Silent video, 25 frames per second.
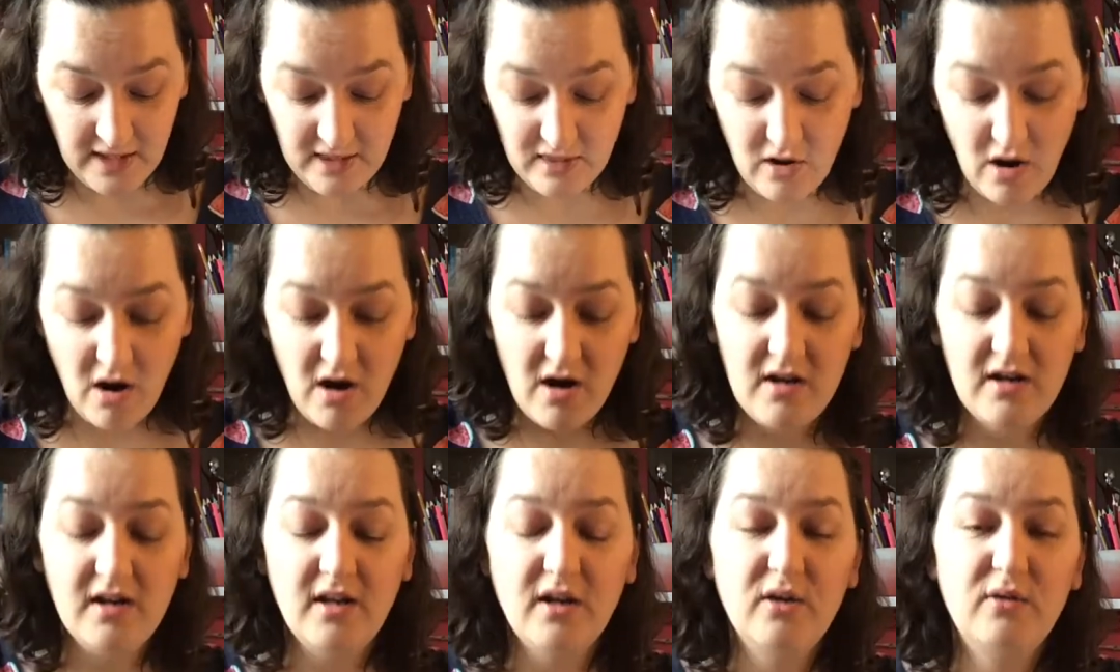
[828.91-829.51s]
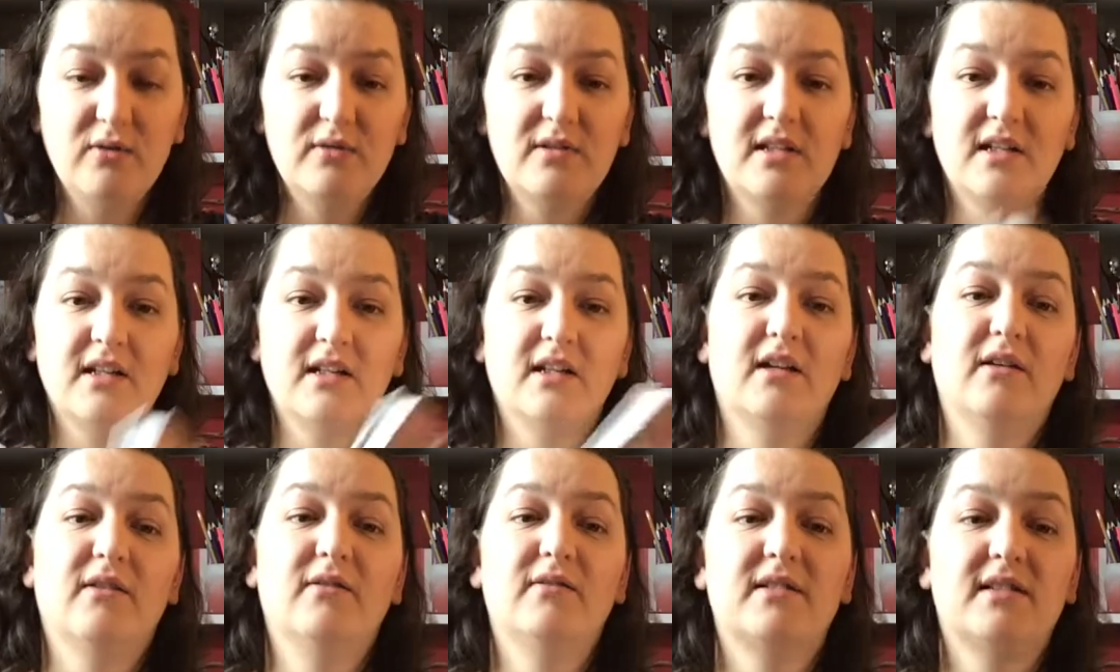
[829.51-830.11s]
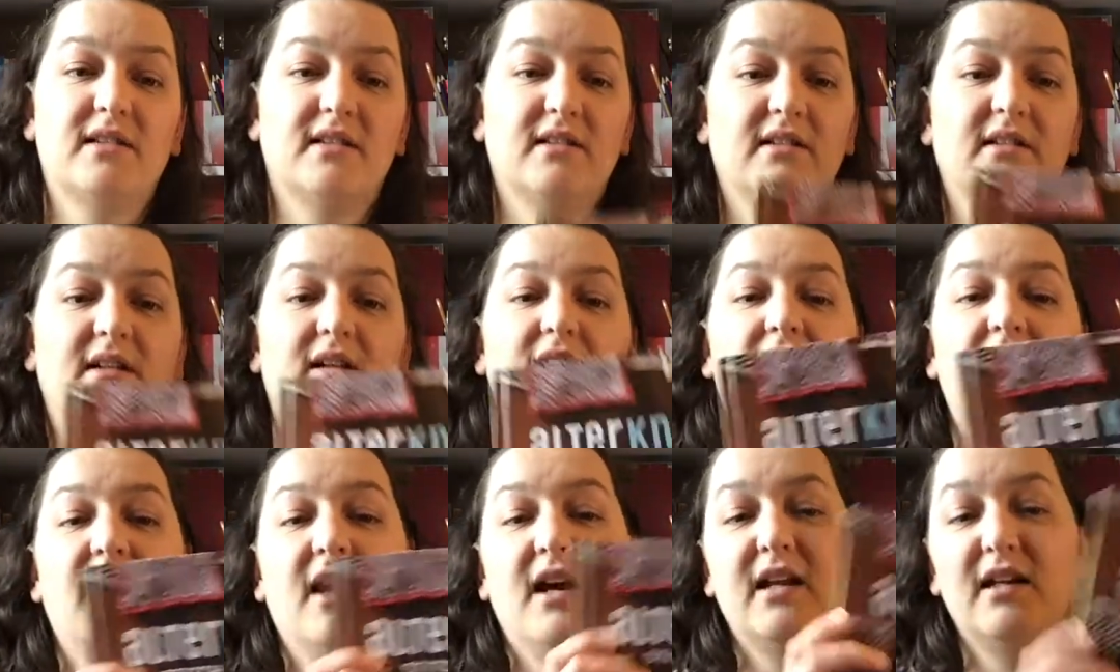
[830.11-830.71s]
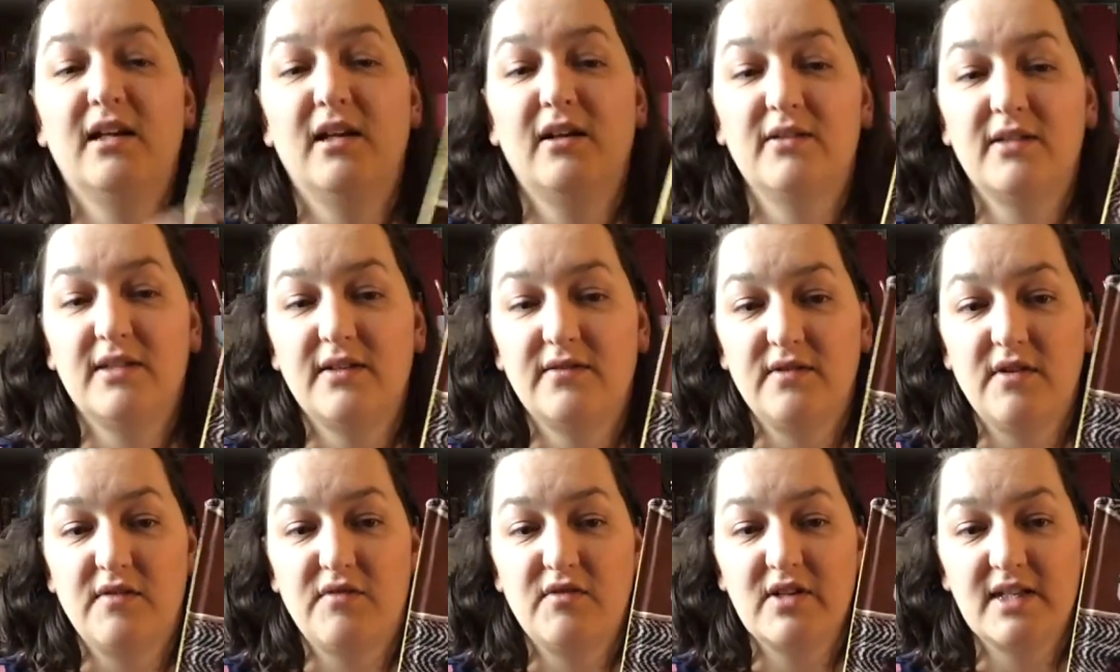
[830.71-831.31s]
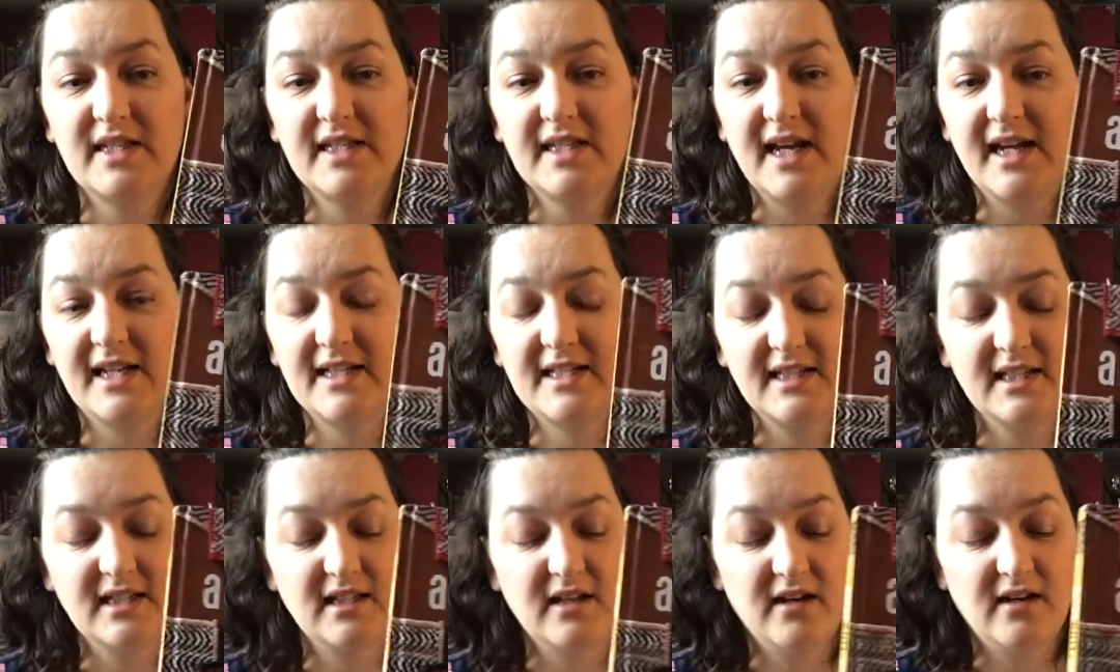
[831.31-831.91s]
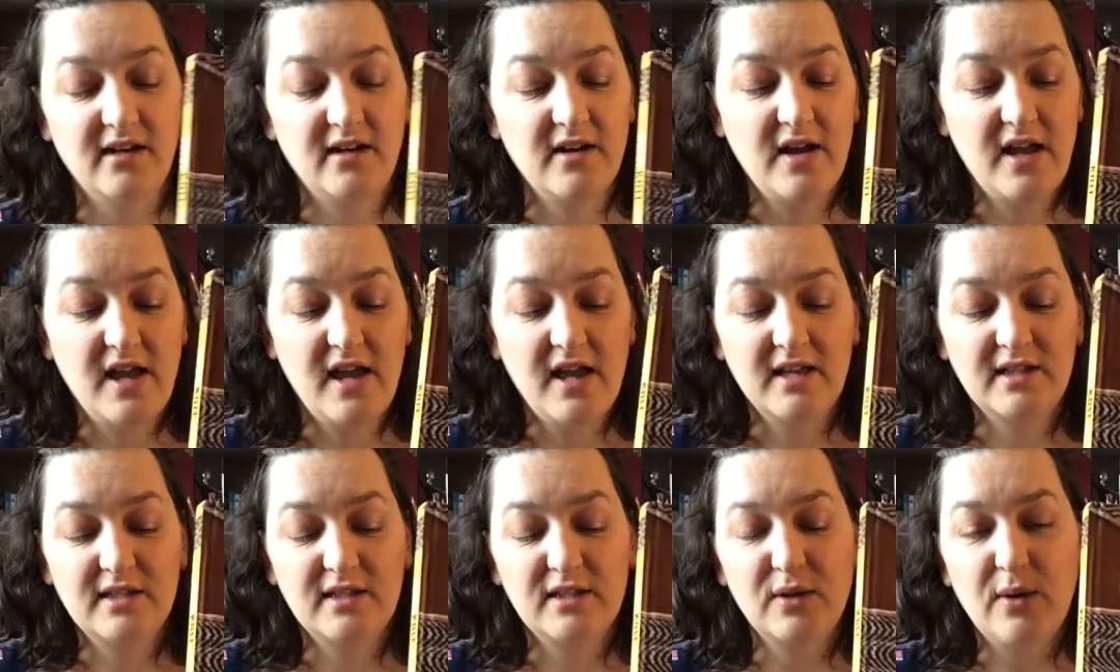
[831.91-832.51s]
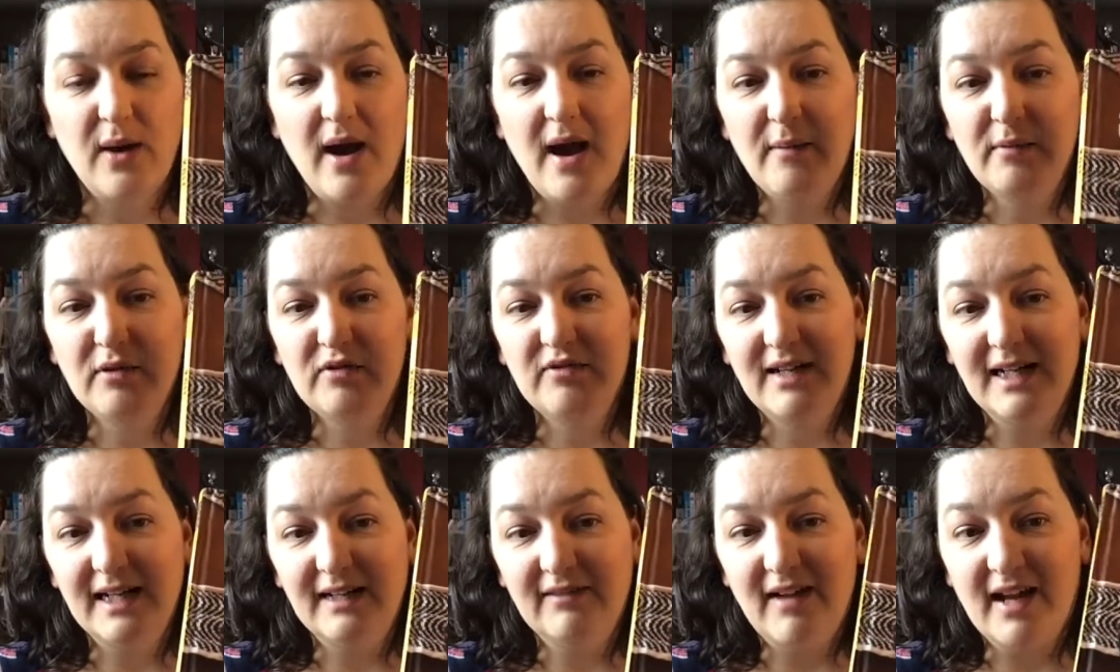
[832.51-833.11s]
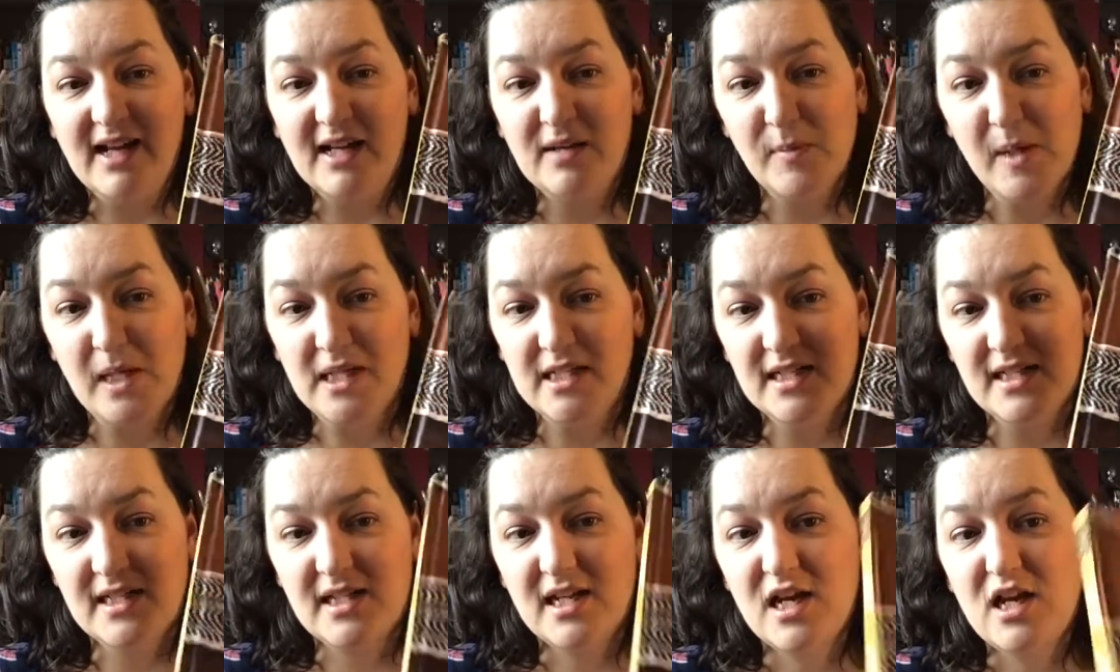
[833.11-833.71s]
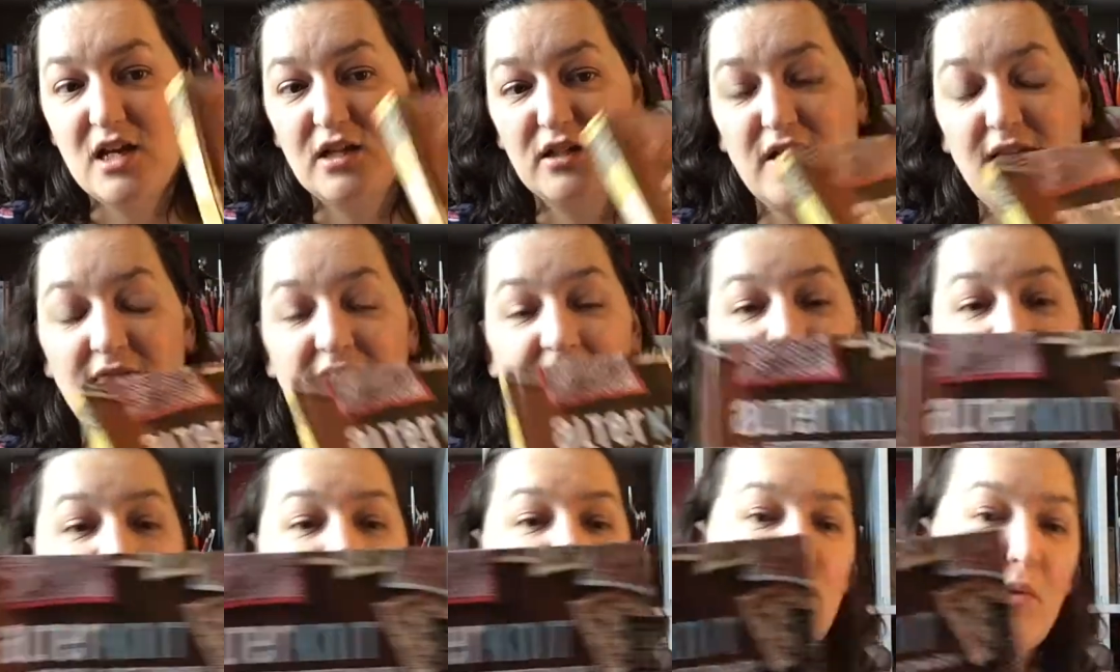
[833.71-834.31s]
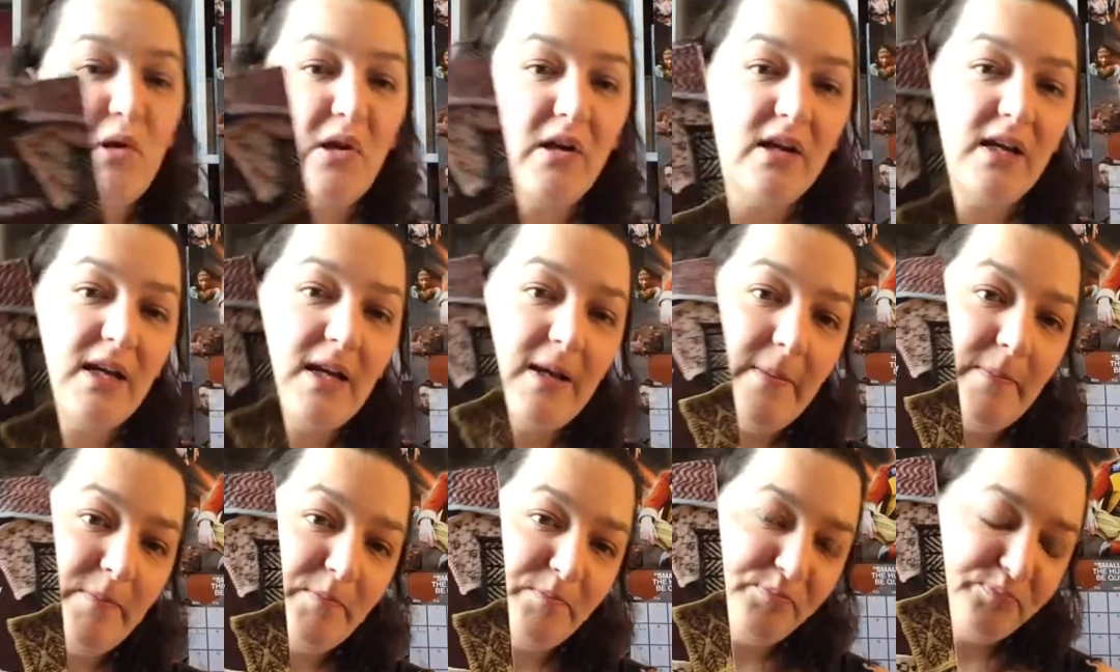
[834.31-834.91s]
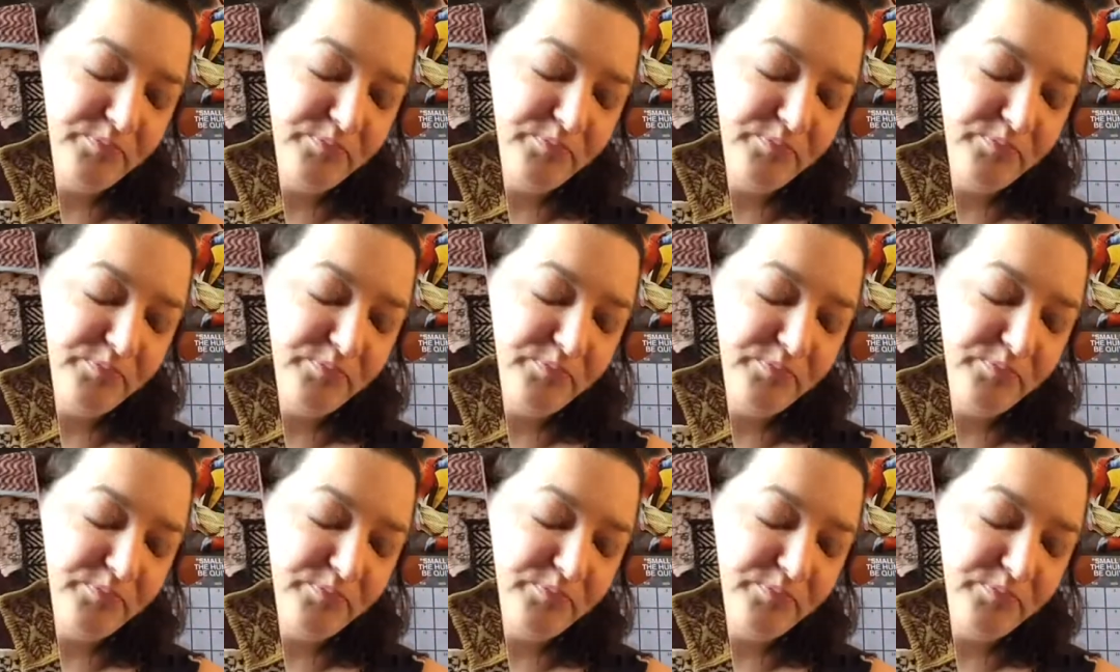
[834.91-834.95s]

There are loads and loads and loads of different designs in there, so I would really recommend it. Now this book